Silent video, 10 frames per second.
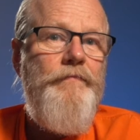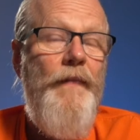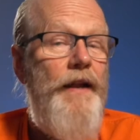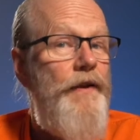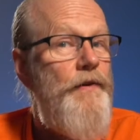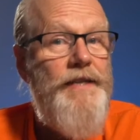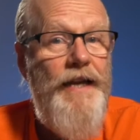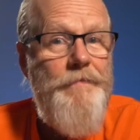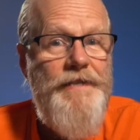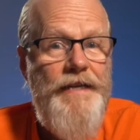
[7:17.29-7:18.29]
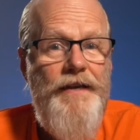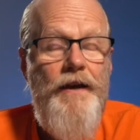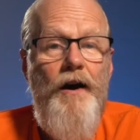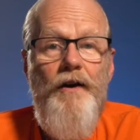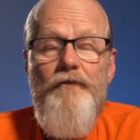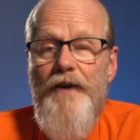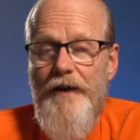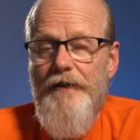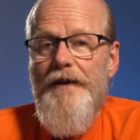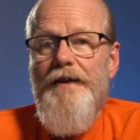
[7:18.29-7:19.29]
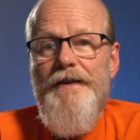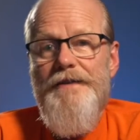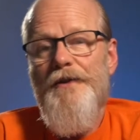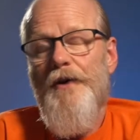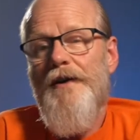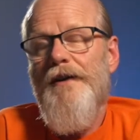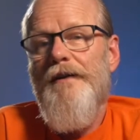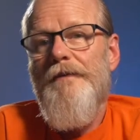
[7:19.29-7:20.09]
And those glimpses are very distorted.